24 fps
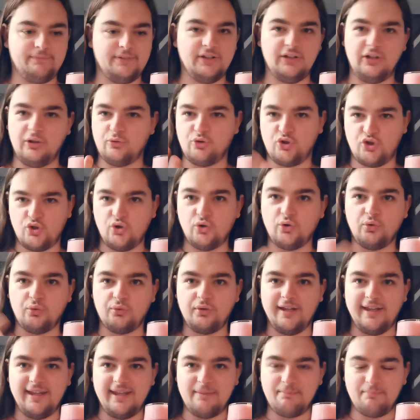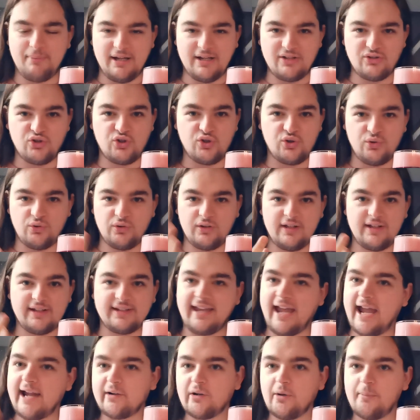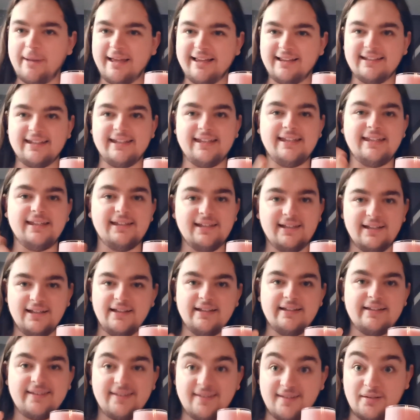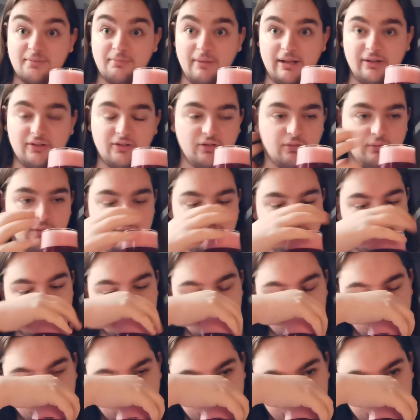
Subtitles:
you know, sugary, burnt sugar, caramelly smell to it.